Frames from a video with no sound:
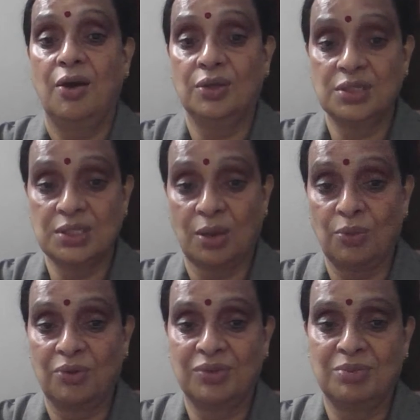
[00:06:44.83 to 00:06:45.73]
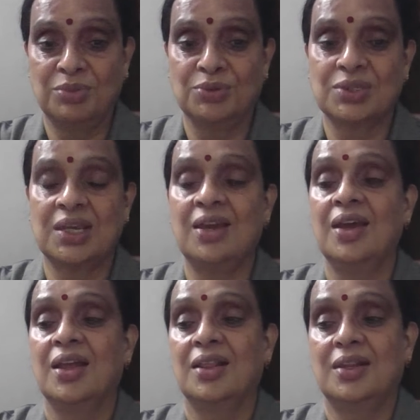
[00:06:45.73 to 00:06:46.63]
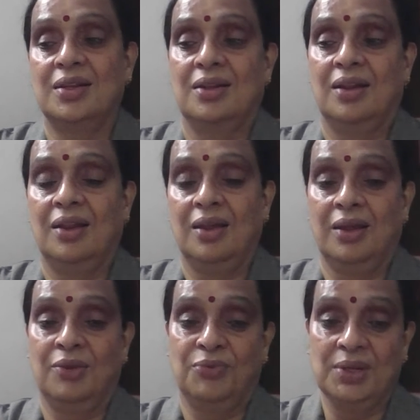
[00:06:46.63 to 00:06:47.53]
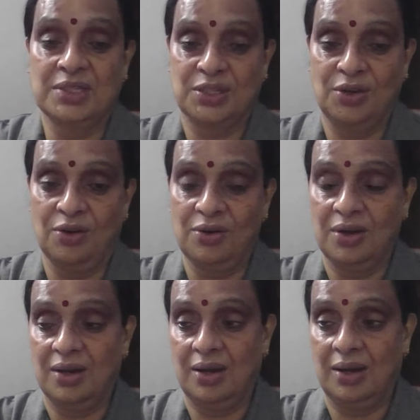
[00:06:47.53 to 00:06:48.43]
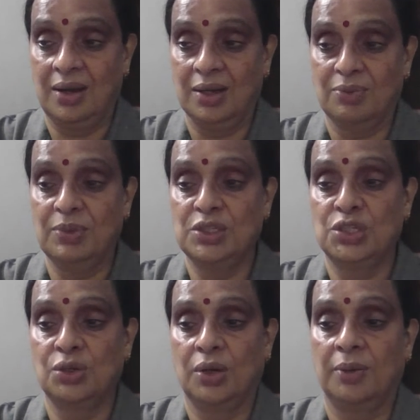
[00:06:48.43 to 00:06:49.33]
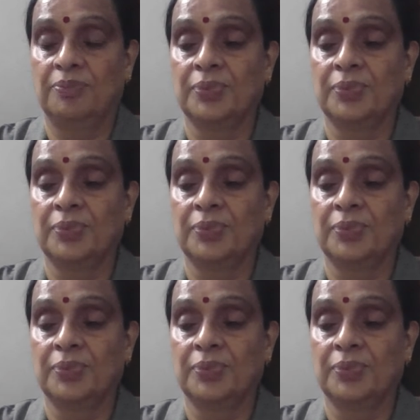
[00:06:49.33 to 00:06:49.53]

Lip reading: or the sound of the music, then it fills your heart with joy.